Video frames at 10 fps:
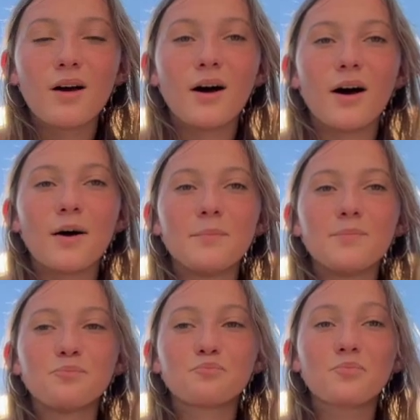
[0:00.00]

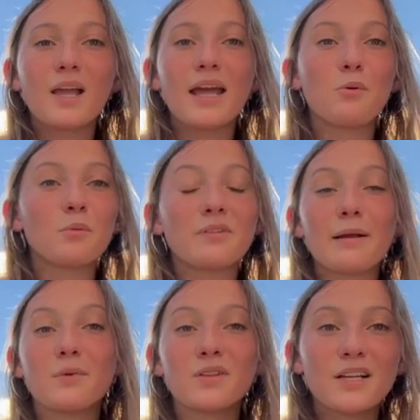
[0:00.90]
and it would provide
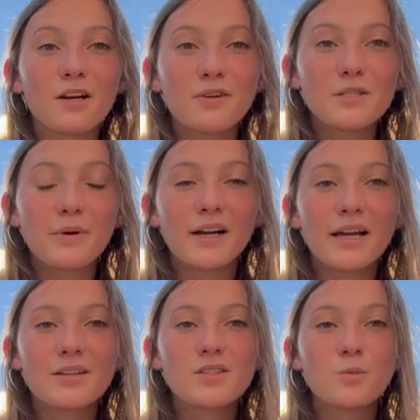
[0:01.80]
me with a ton of
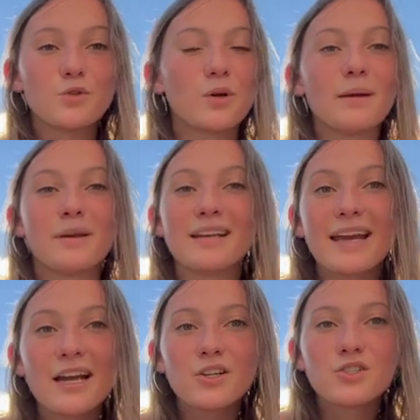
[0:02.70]
experience, which would keep me
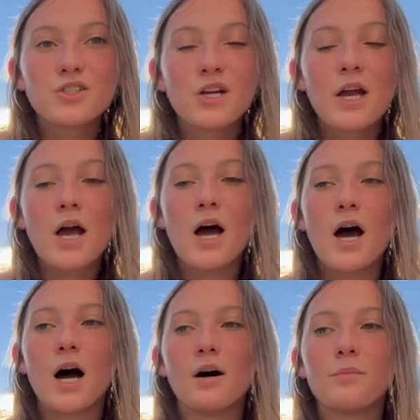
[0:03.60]
engaged.
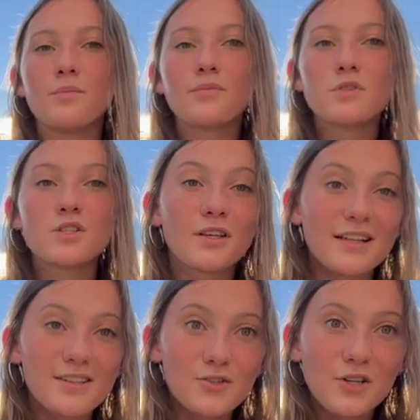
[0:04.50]
So
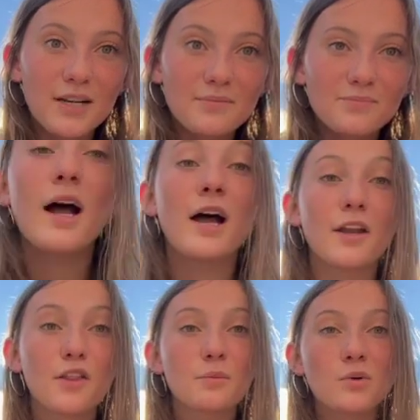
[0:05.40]
that sounds great.
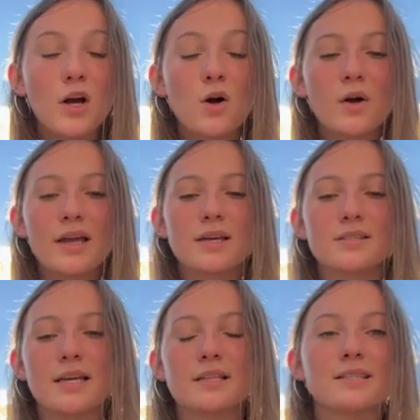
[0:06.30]
Another pro
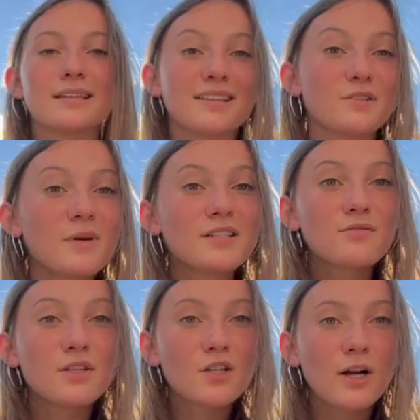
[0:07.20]
is it's less
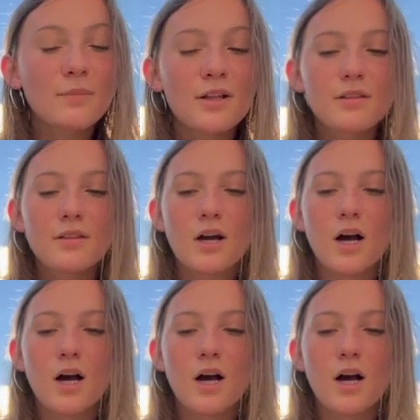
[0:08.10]
expensive than Dartmouth,